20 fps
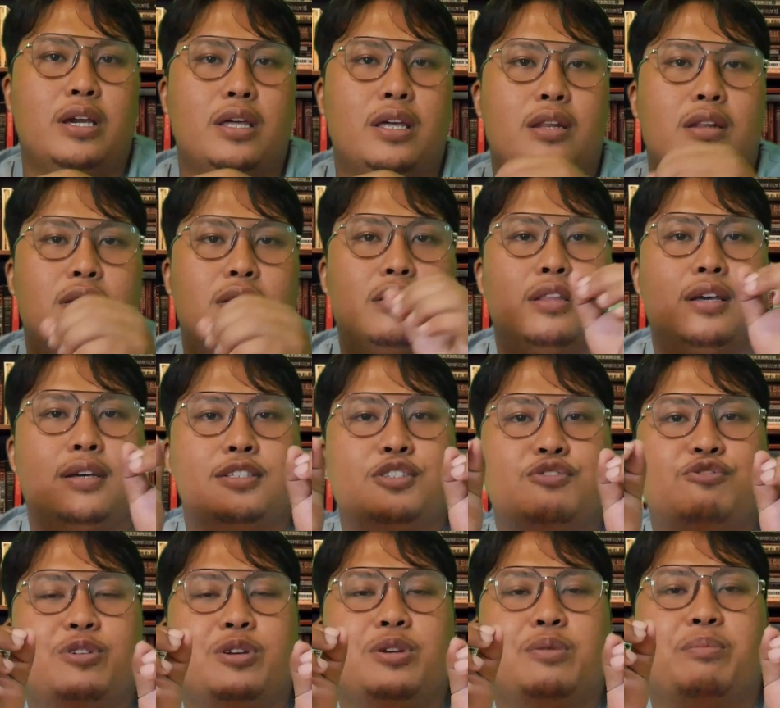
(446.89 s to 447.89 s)
and
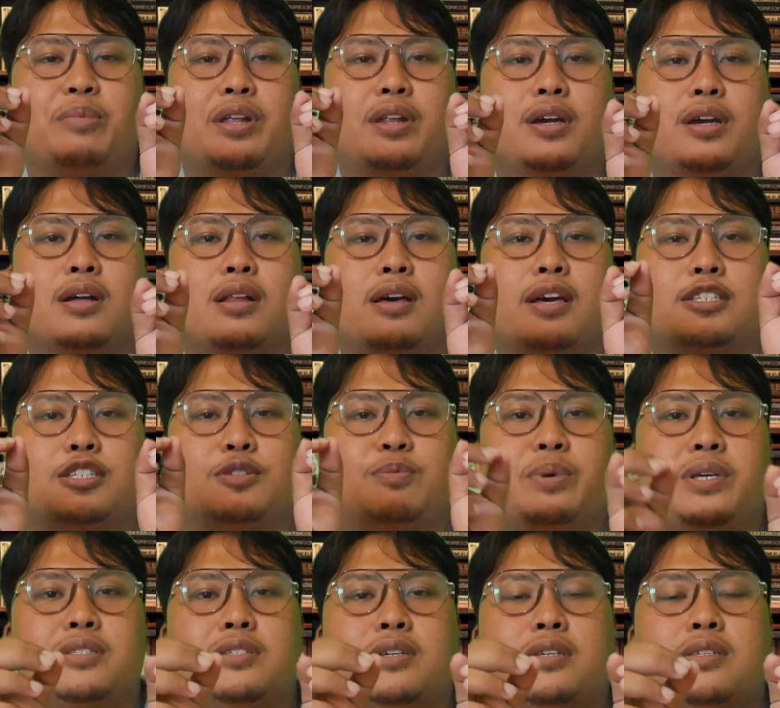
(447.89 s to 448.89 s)
tax-free medical
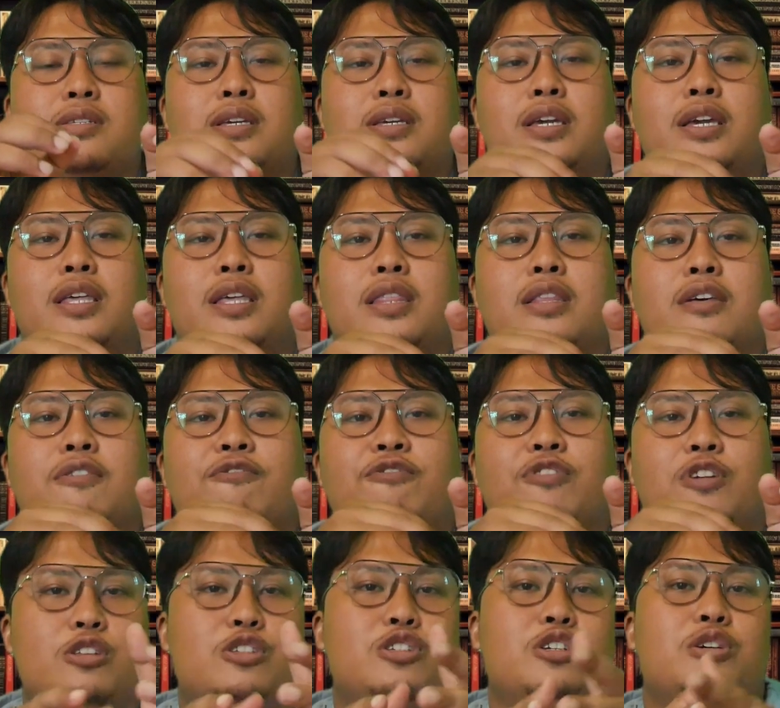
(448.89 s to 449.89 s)
expenses in the
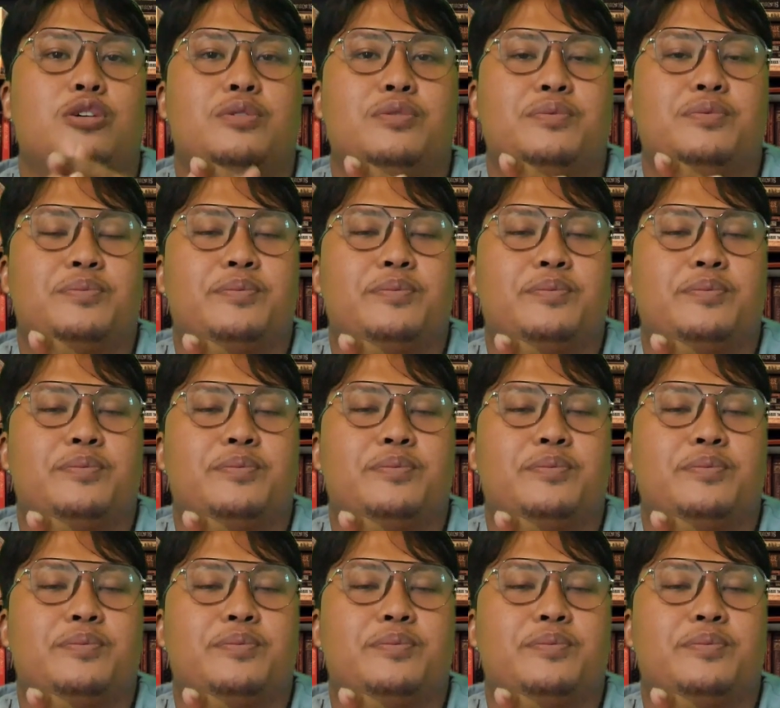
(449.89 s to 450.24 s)
future.